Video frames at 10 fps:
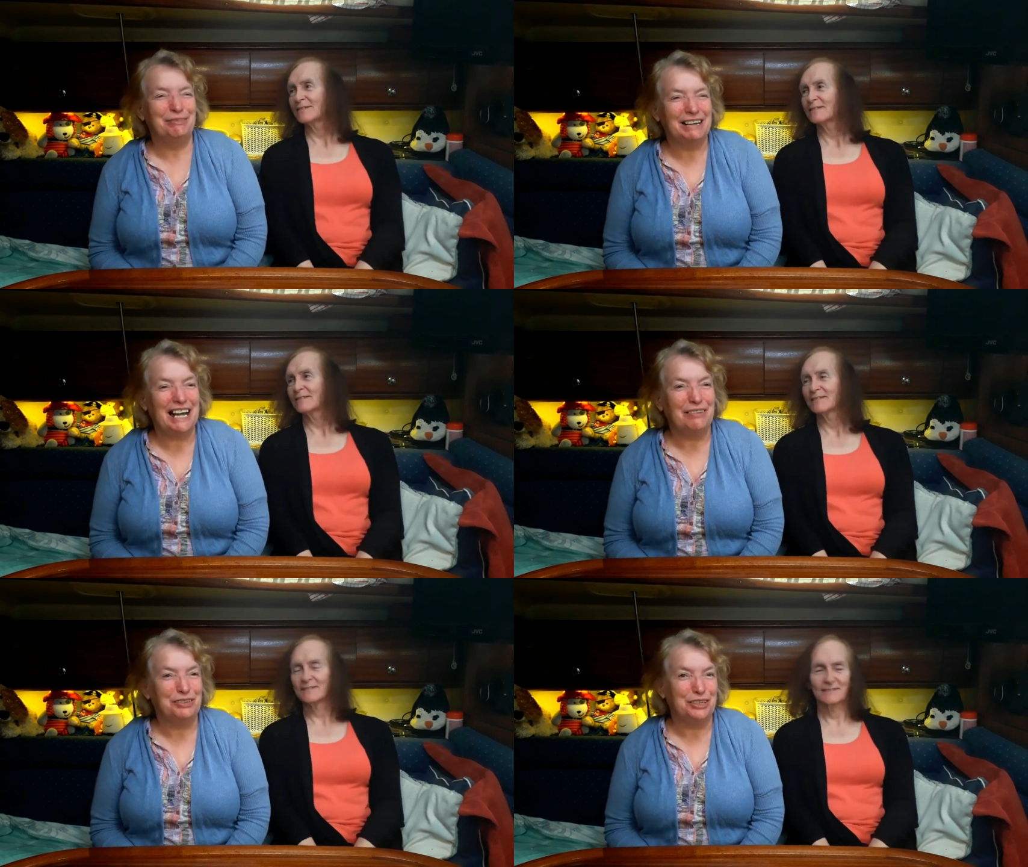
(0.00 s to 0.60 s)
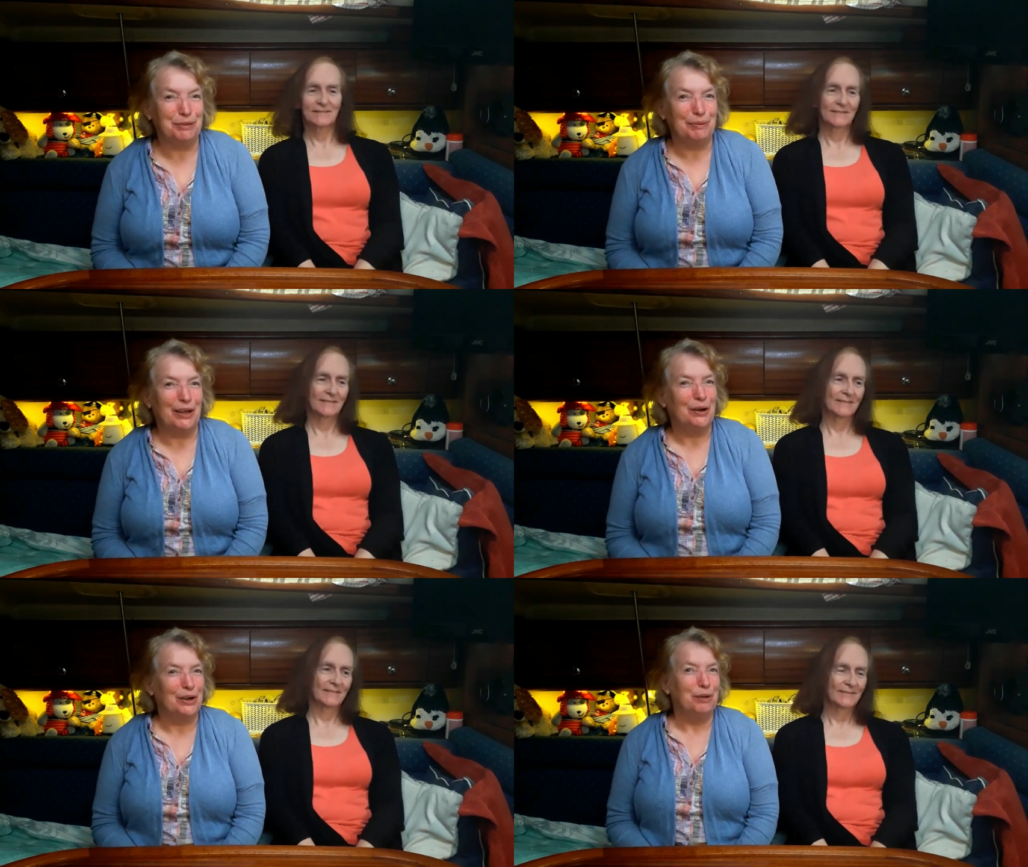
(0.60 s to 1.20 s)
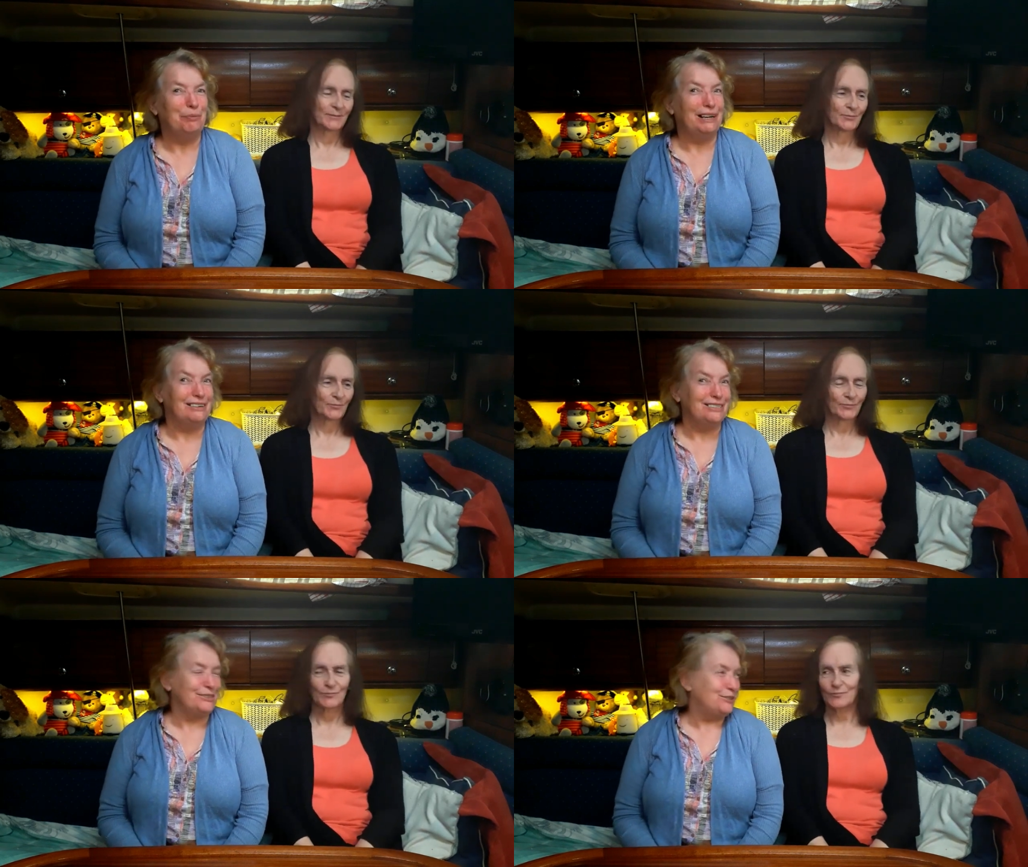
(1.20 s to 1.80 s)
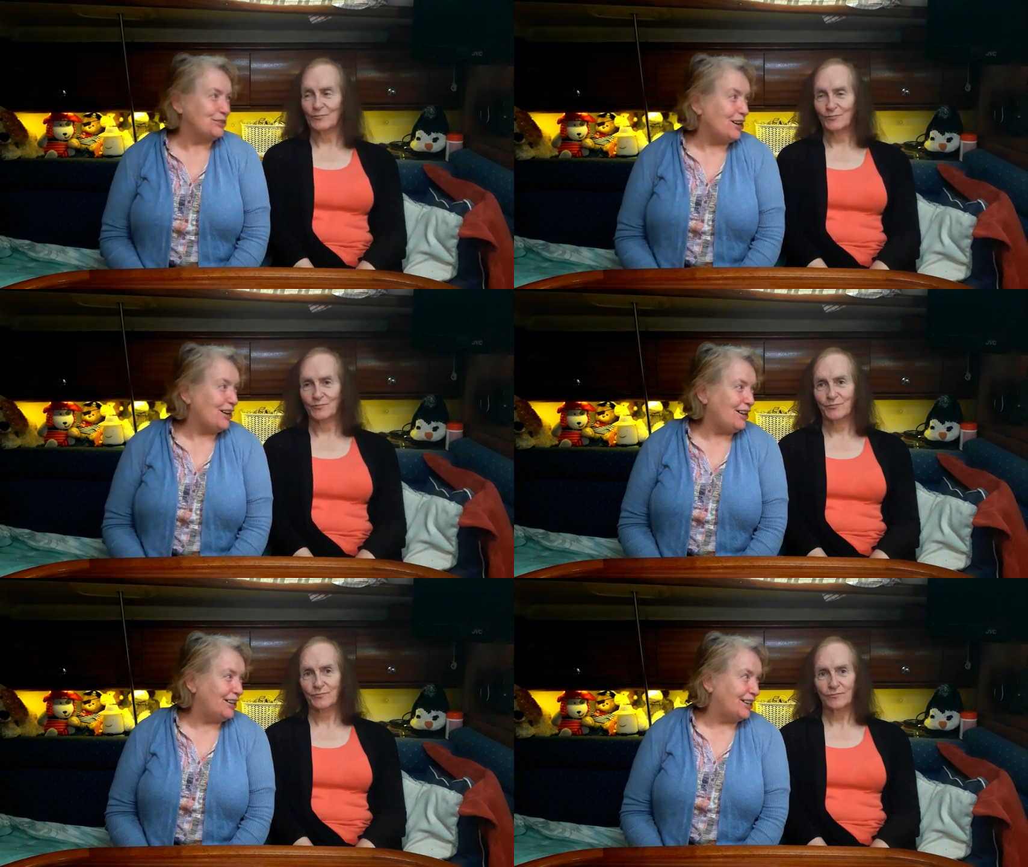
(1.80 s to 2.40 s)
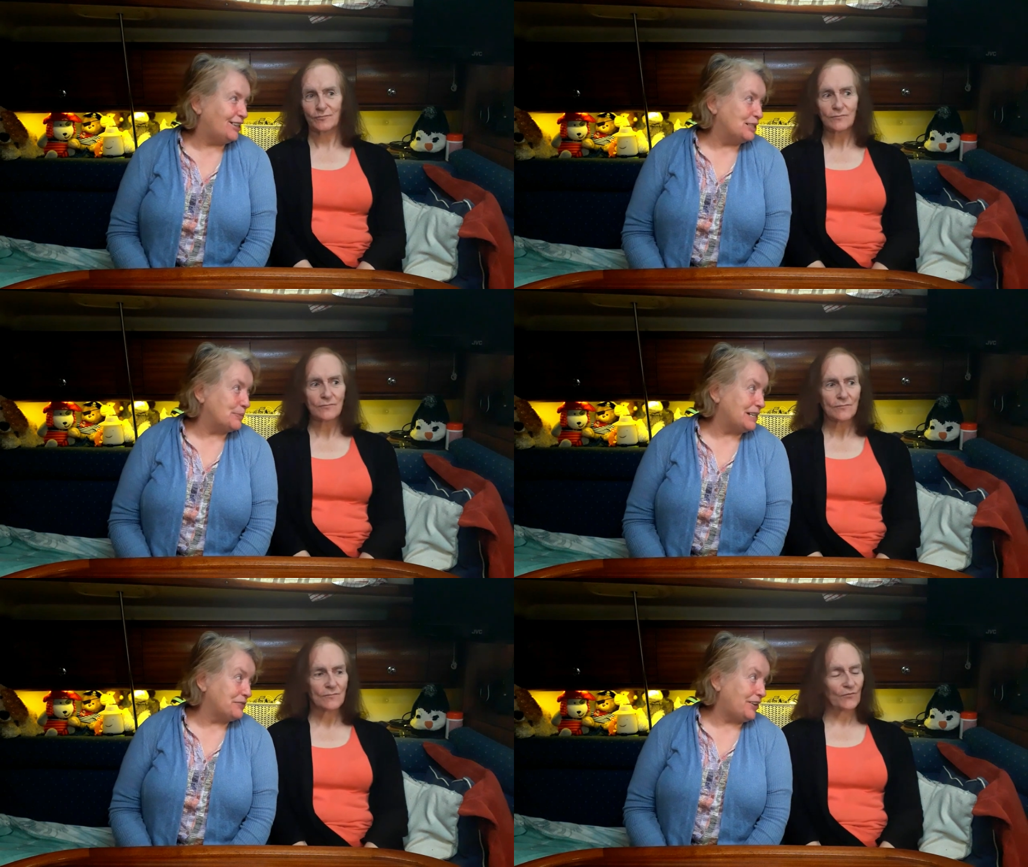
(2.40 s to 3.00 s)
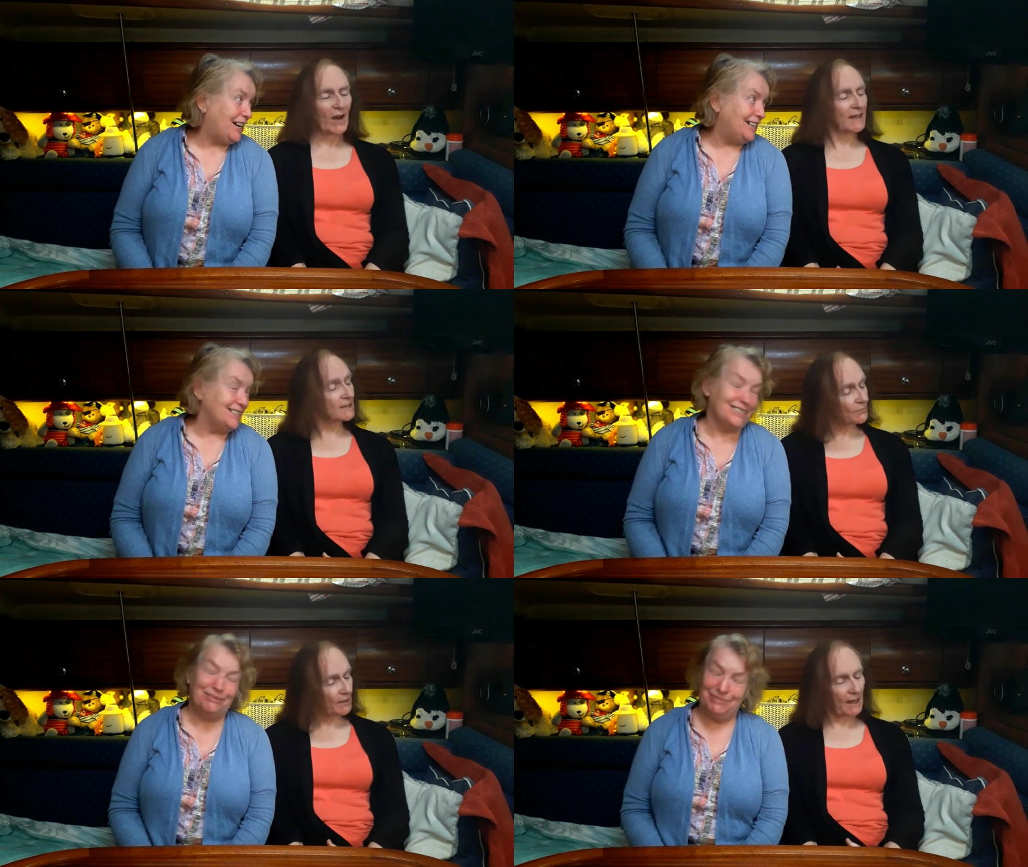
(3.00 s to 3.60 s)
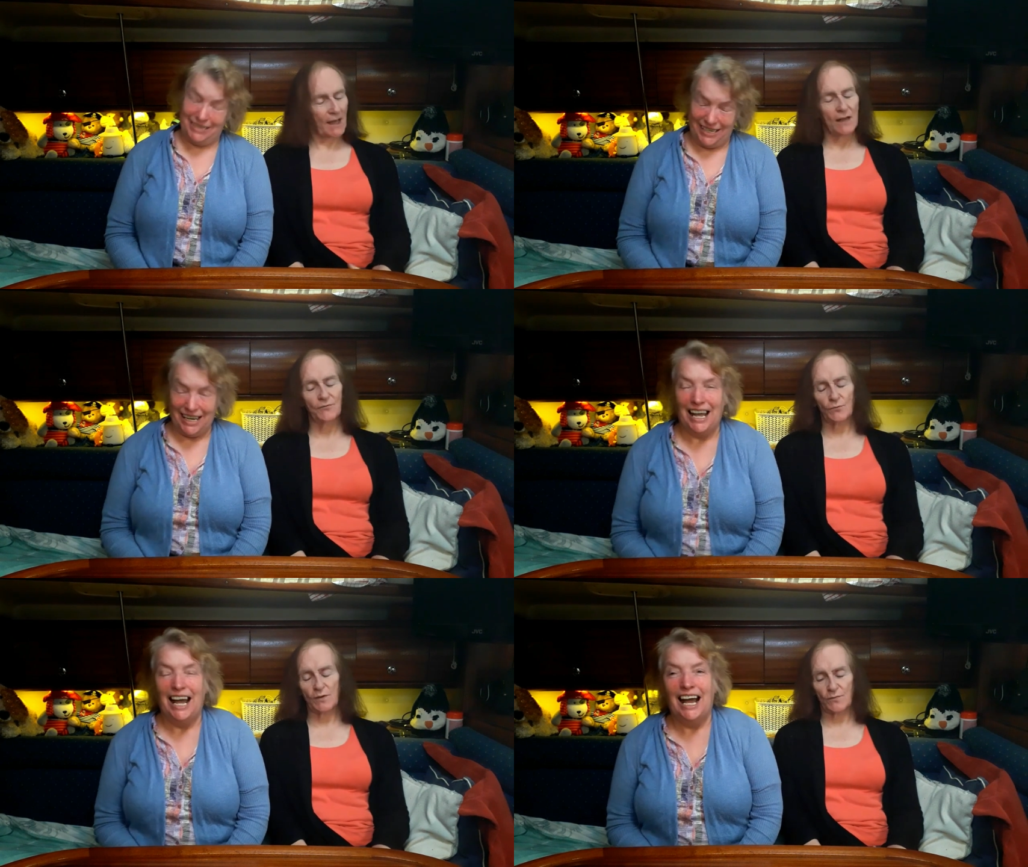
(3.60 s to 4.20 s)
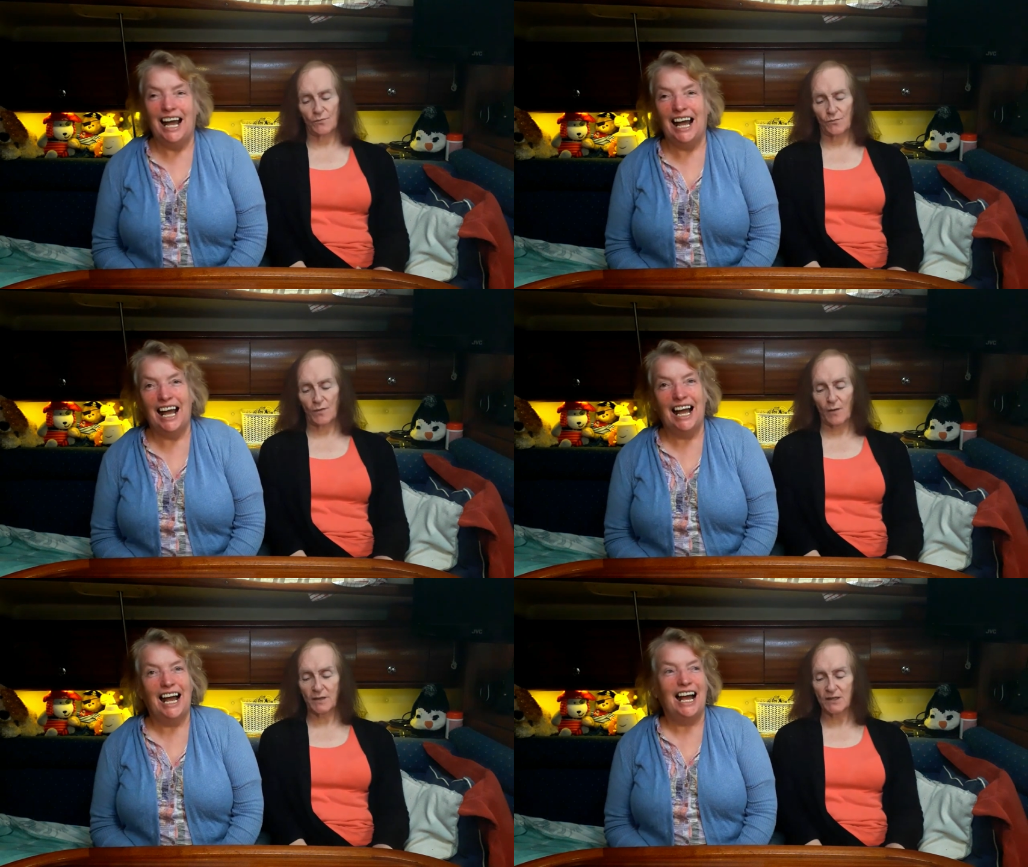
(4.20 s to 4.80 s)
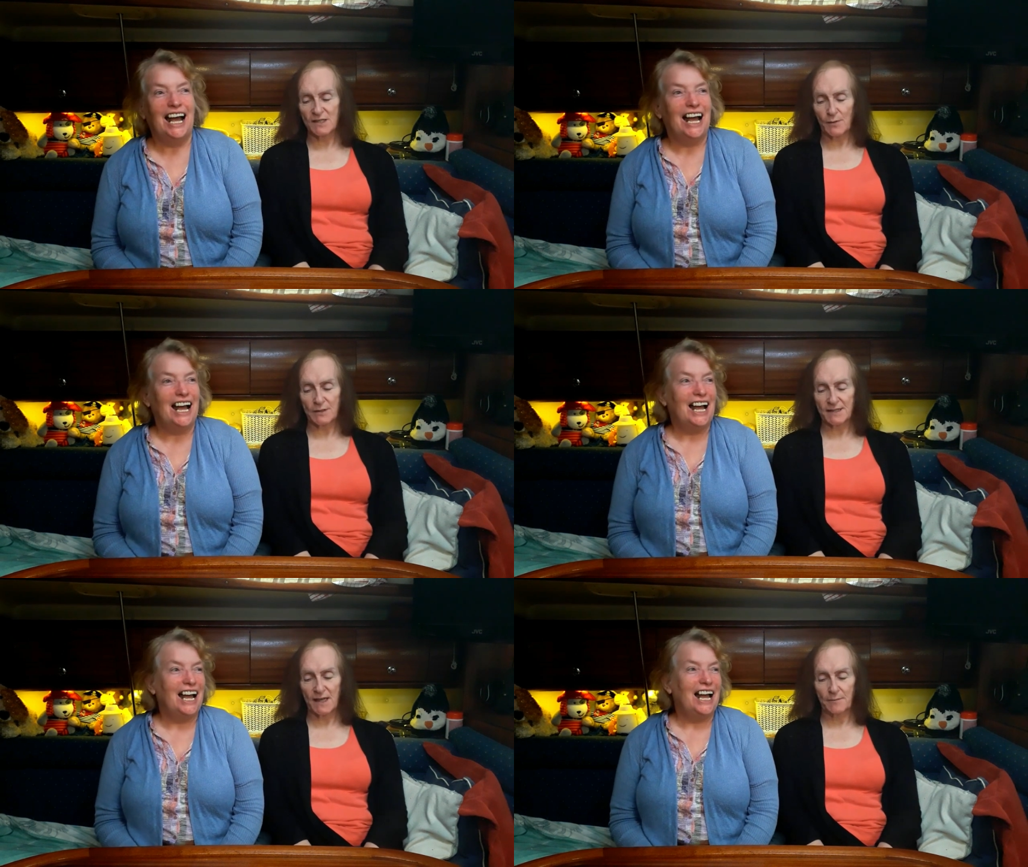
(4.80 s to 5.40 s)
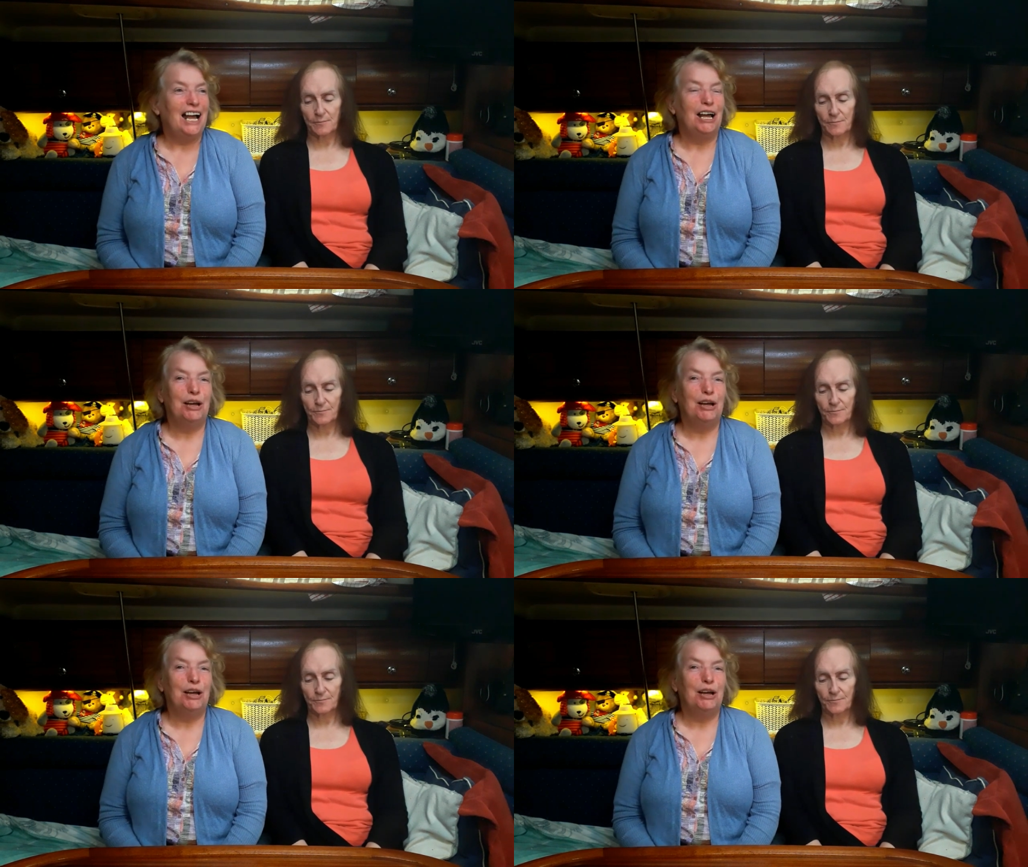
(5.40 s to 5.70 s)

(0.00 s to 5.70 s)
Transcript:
Speaker 1: we have done a blog on power tools are a girl's best friend. friend we have,
Speaker 2: we've, and we use them all the time.